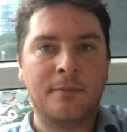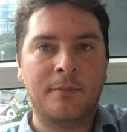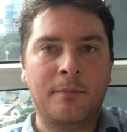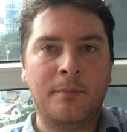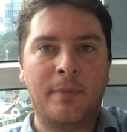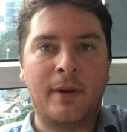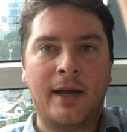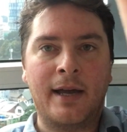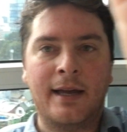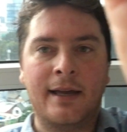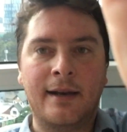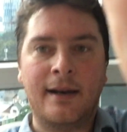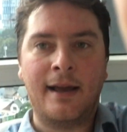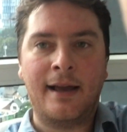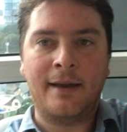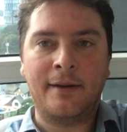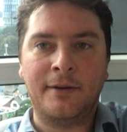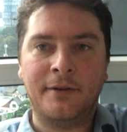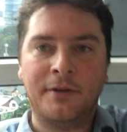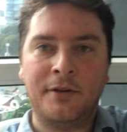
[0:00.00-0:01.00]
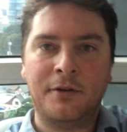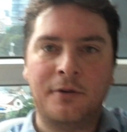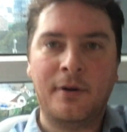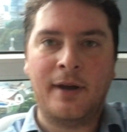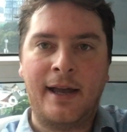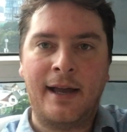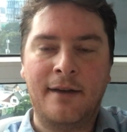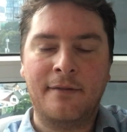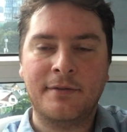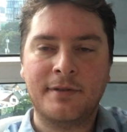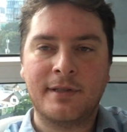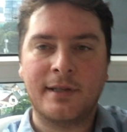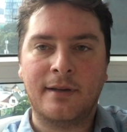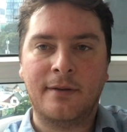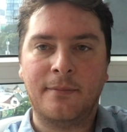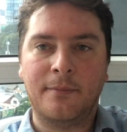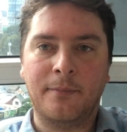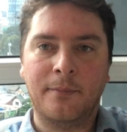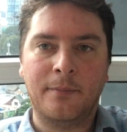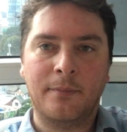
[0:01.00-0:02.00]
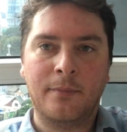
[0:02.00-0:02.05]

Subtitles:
but I do have some